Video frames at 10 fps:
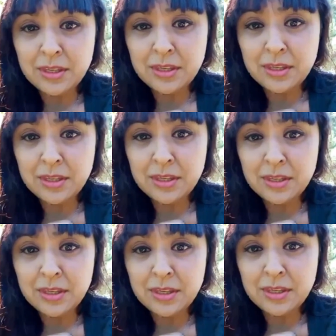that if
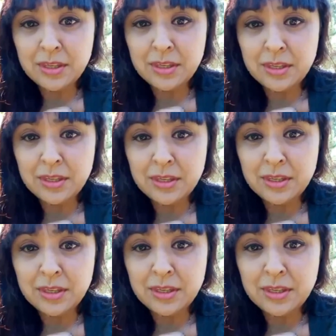he went
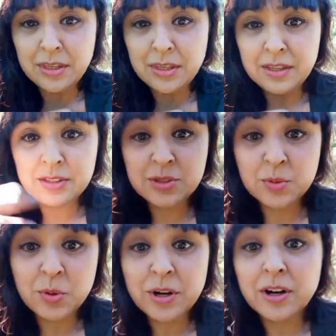to the
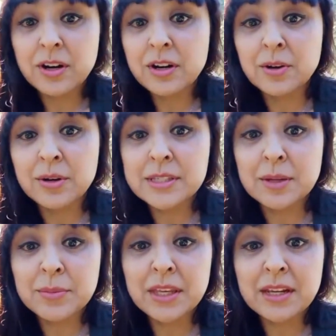store or
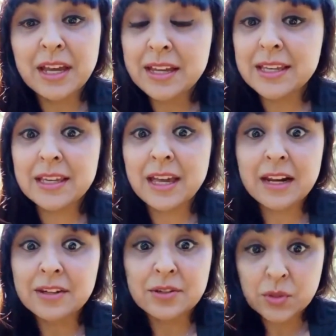something, I could get out
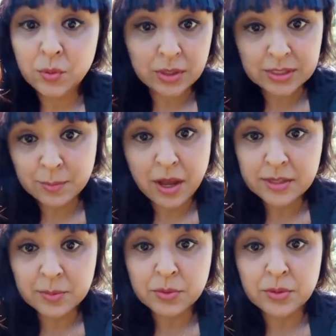of there as quick as
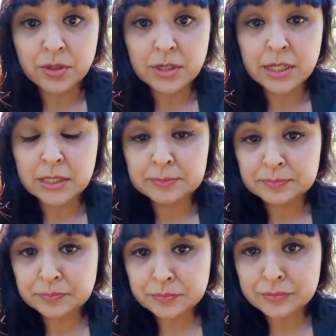possible.
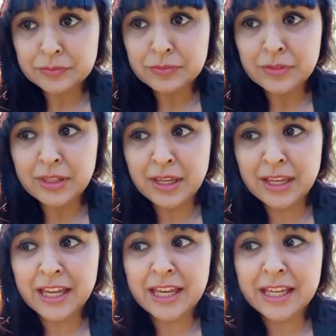
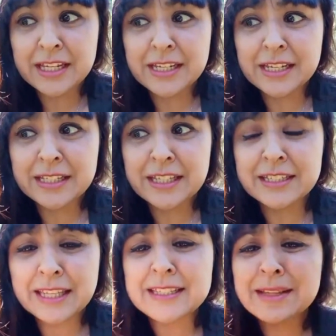And
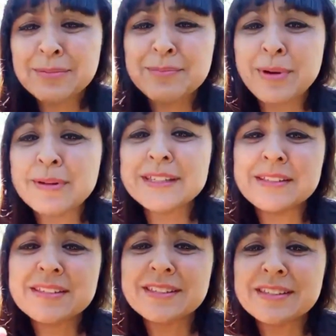that probably
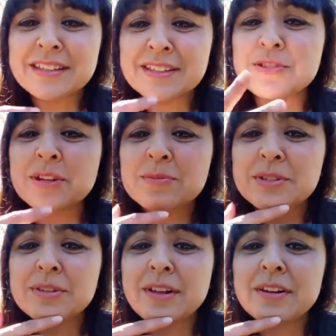sounds extreme
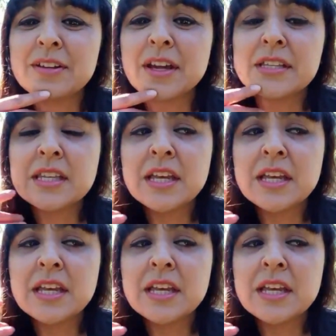to a lot of you guys.